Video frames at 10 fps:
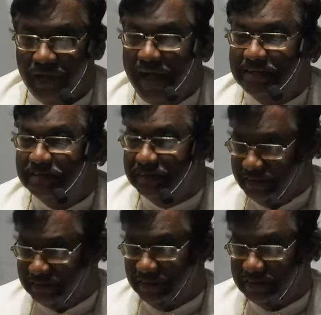As
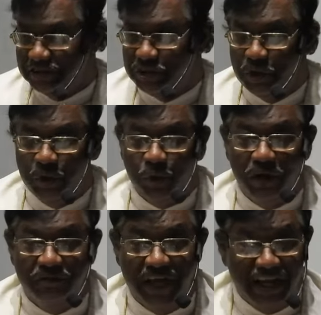citizens who
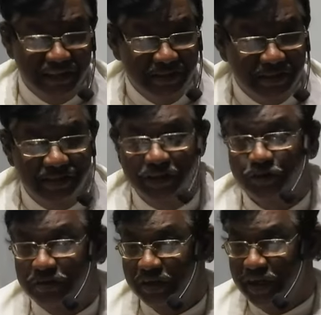have entered
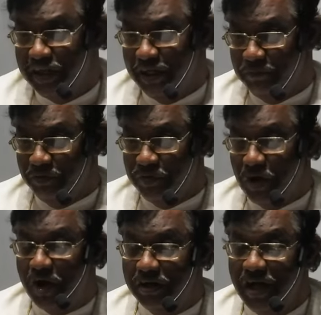into the kingdom of
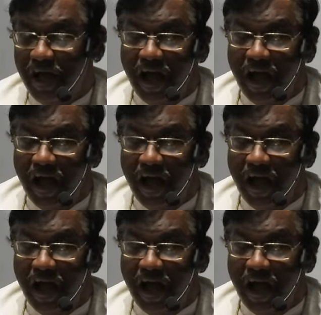God,